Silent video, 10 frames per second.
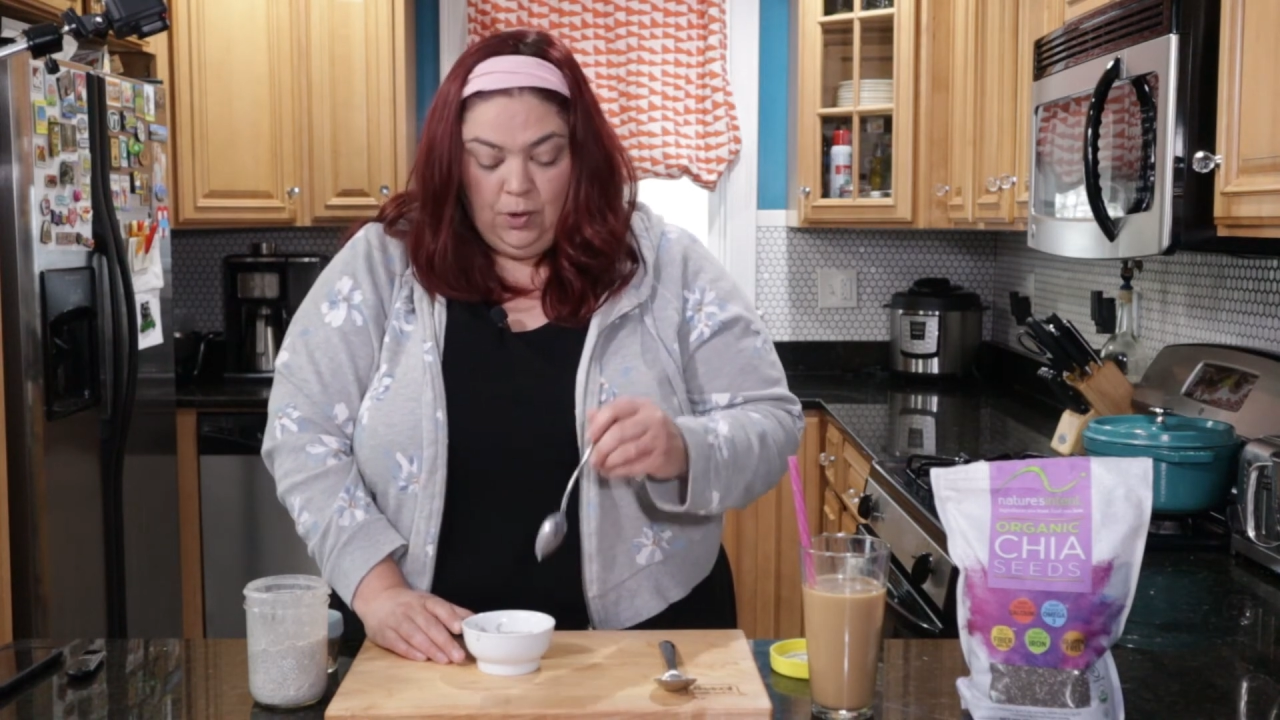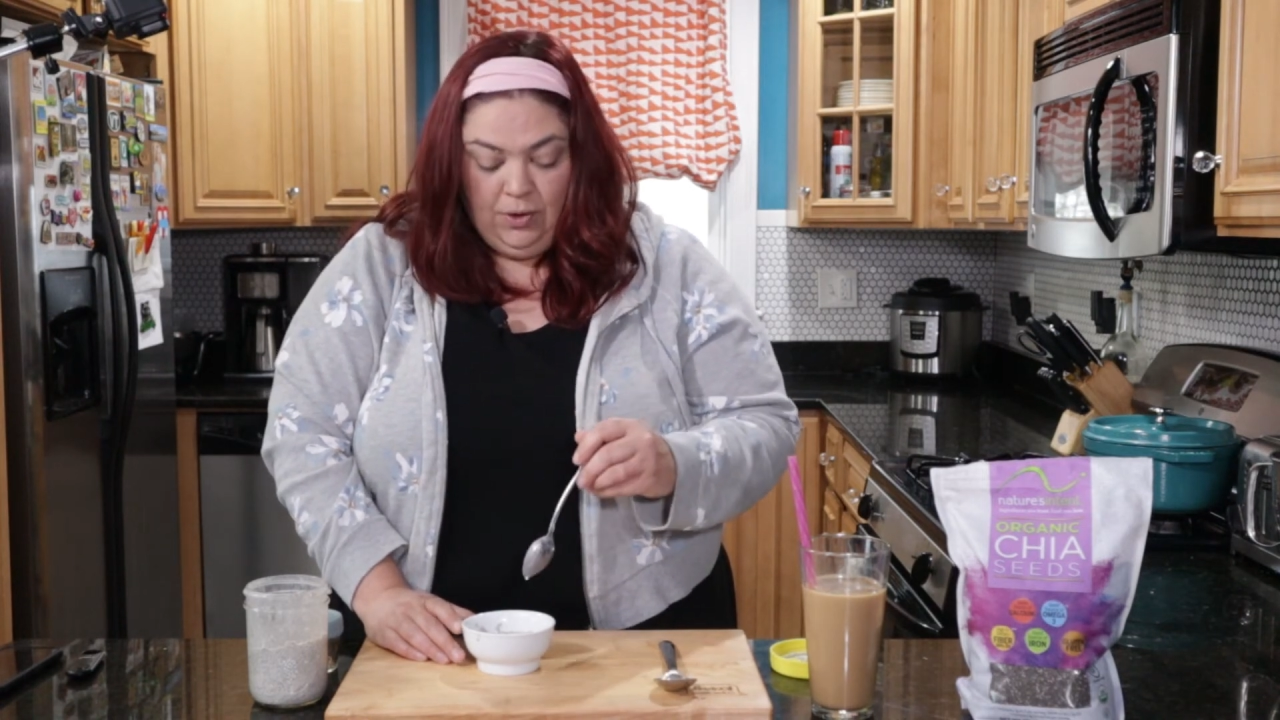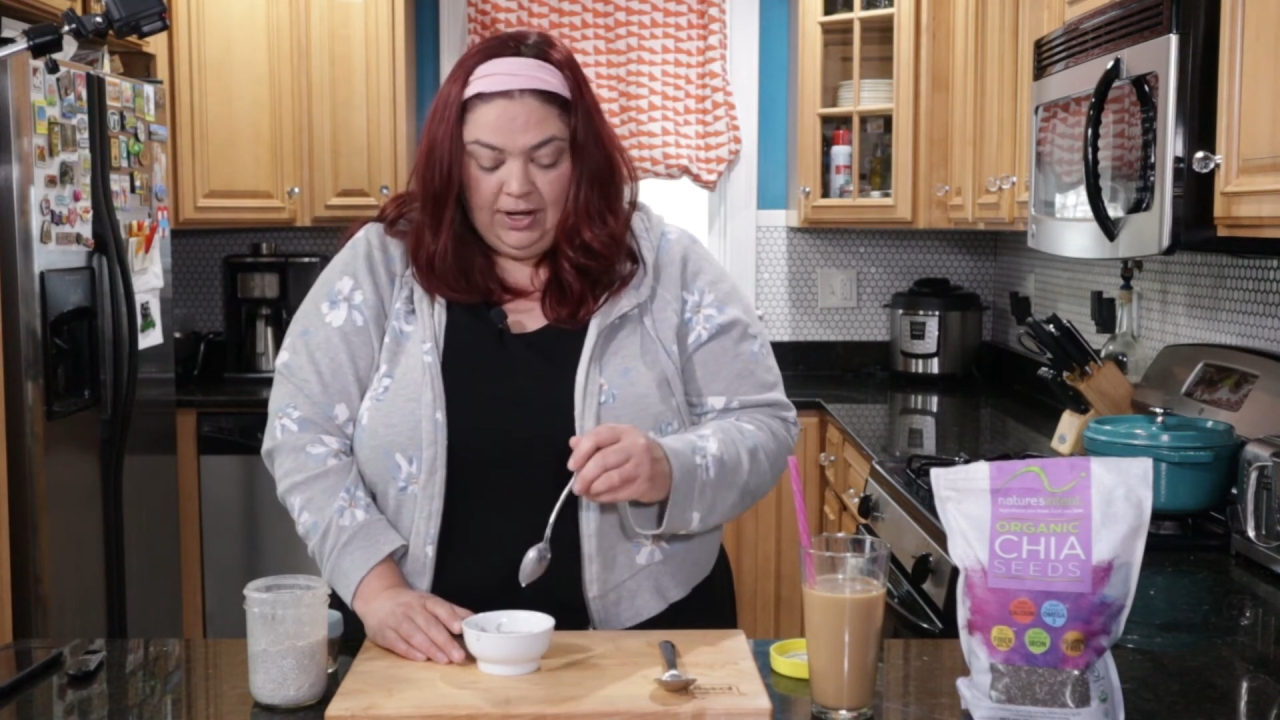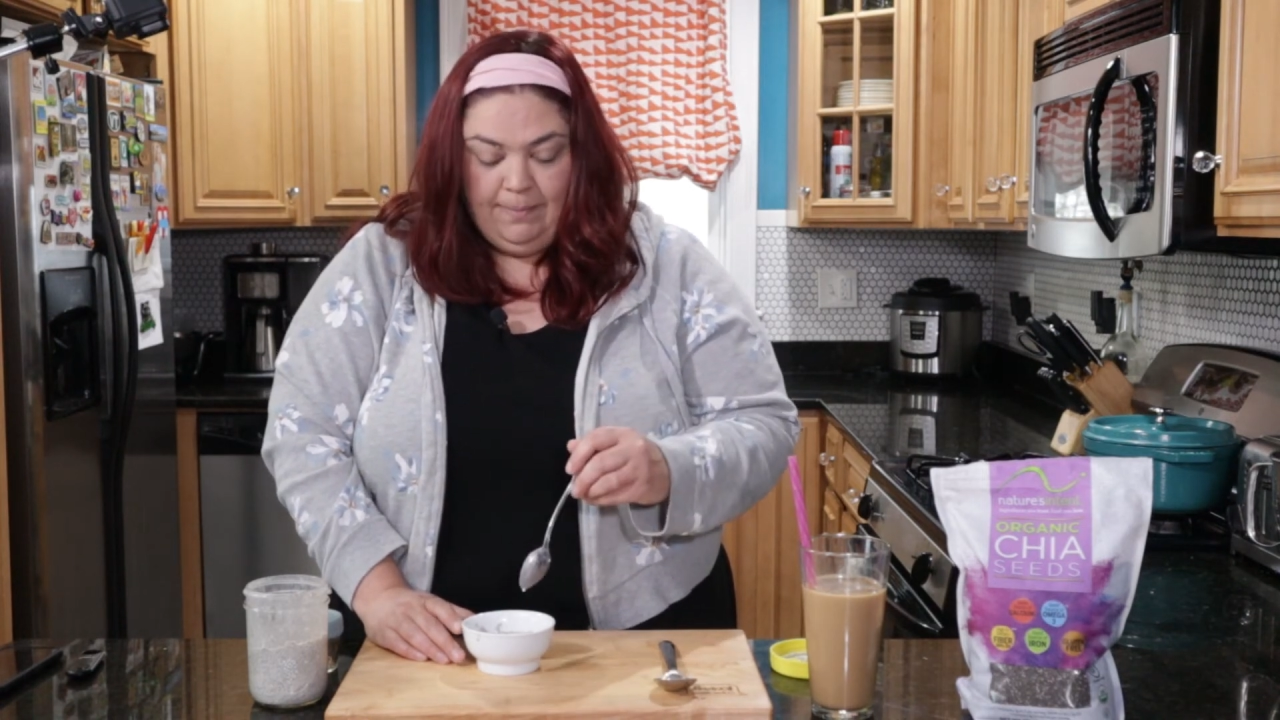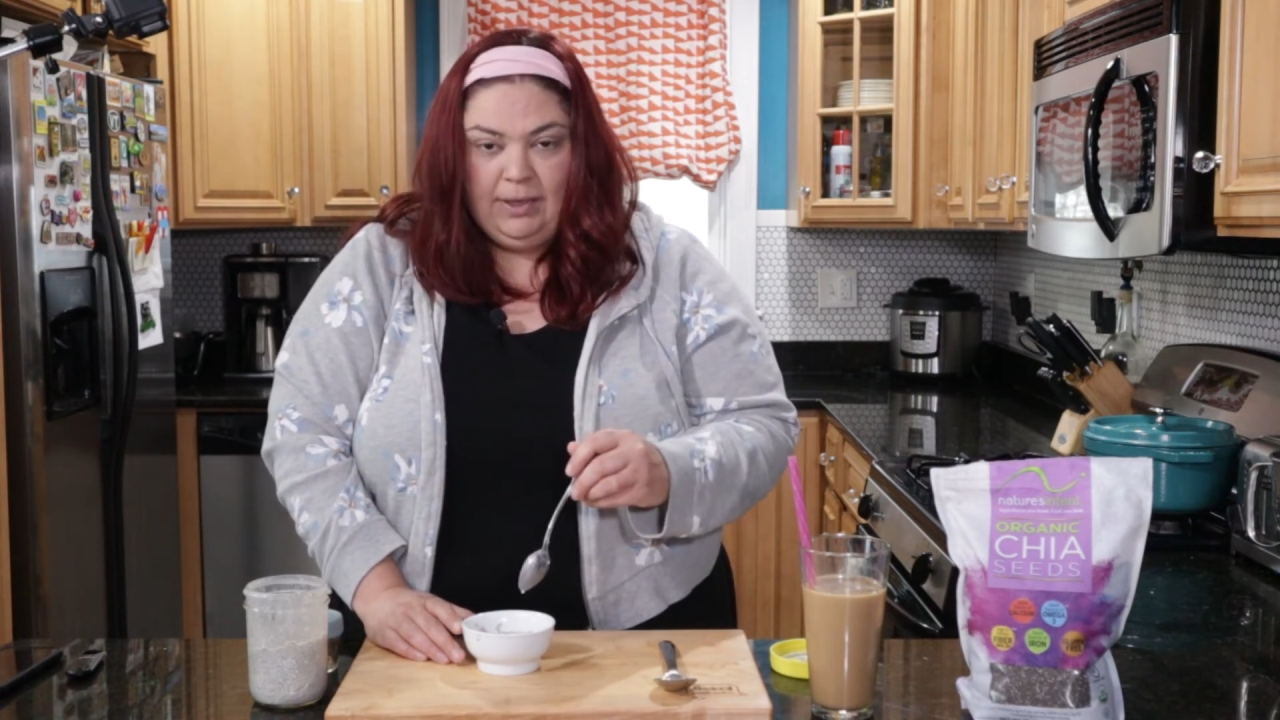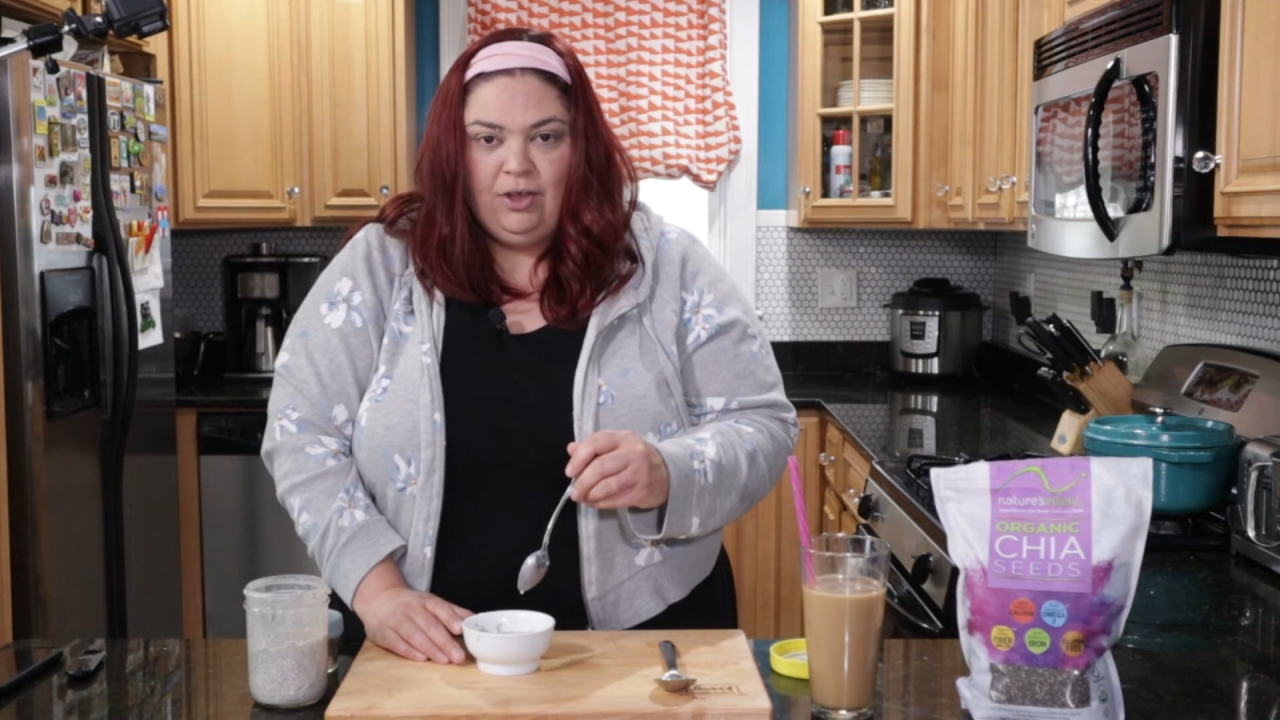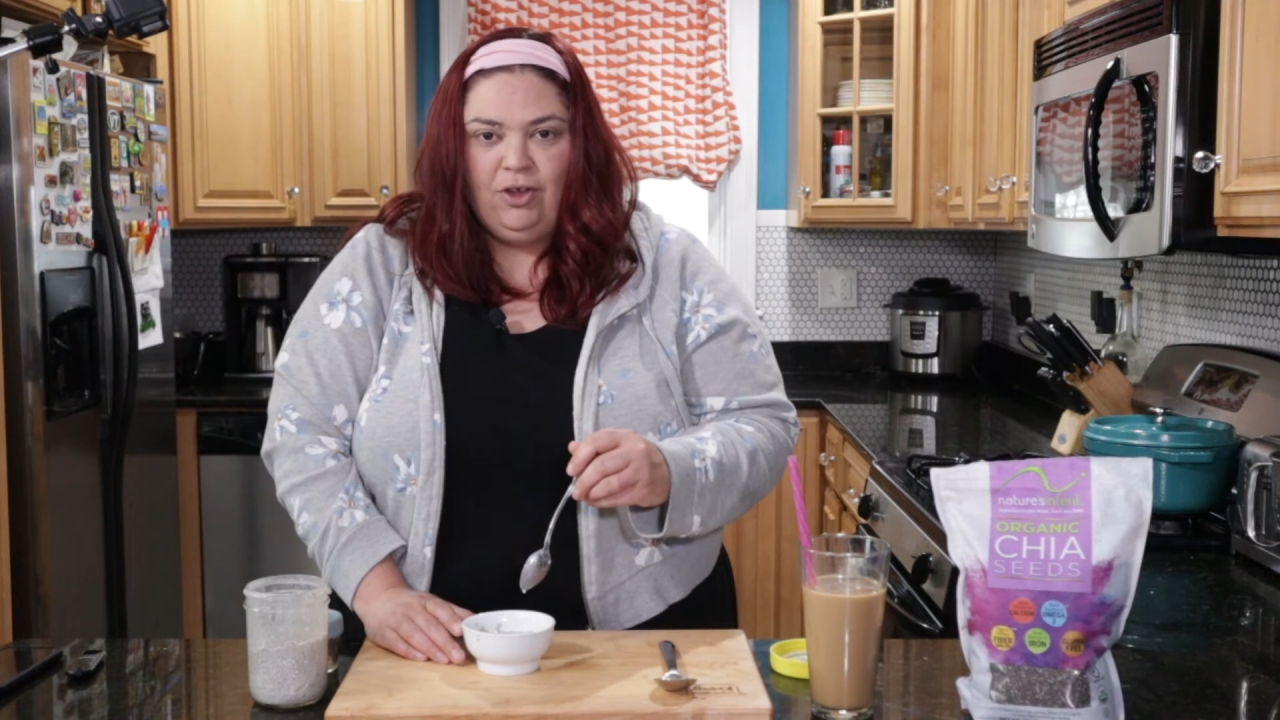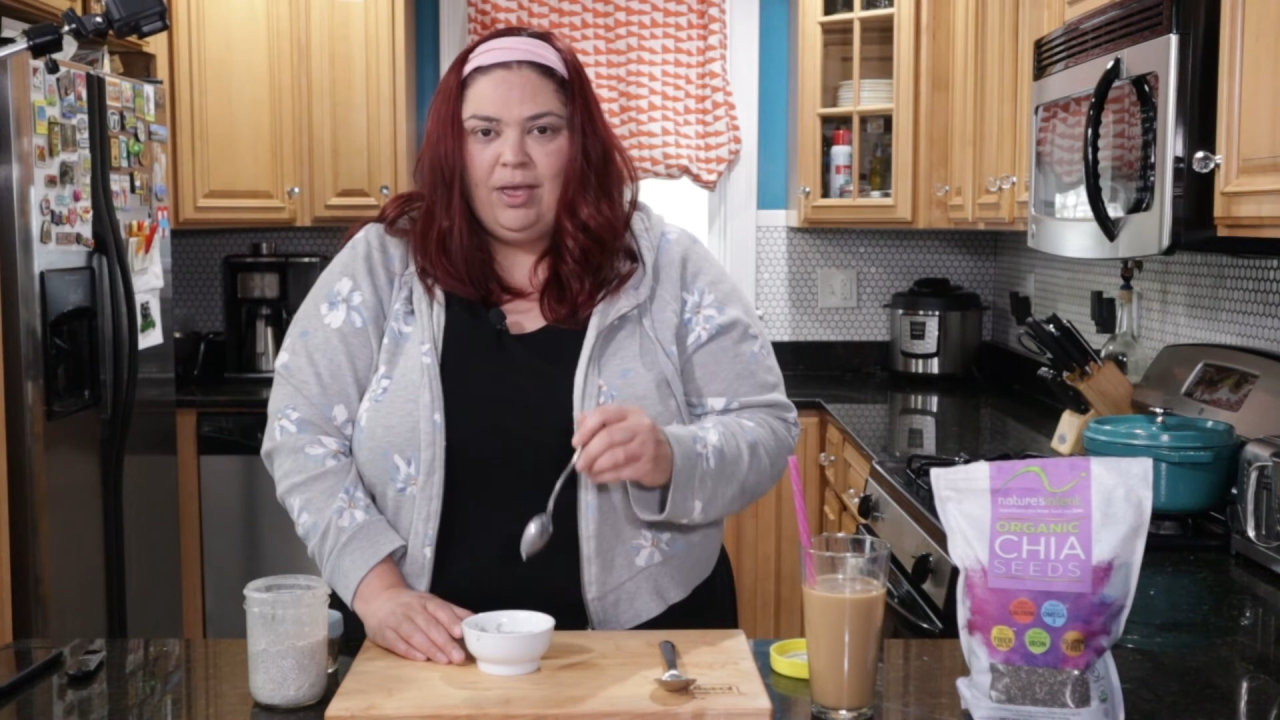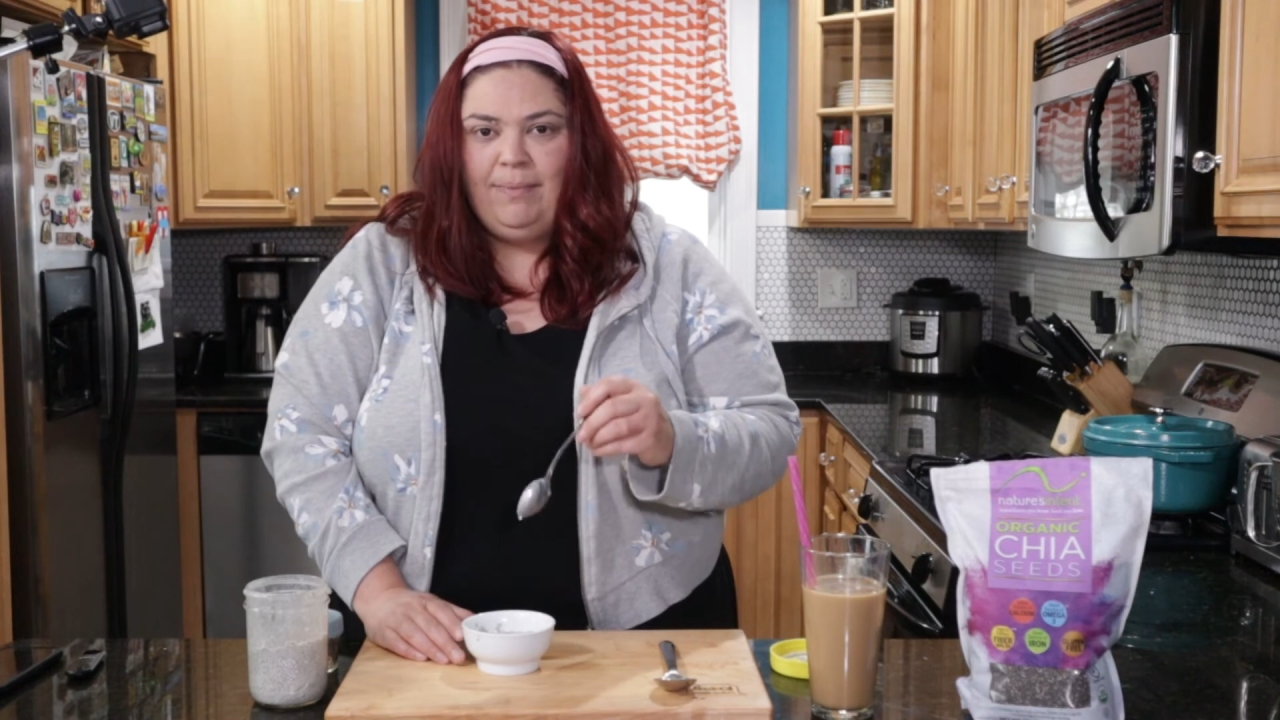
coconut milk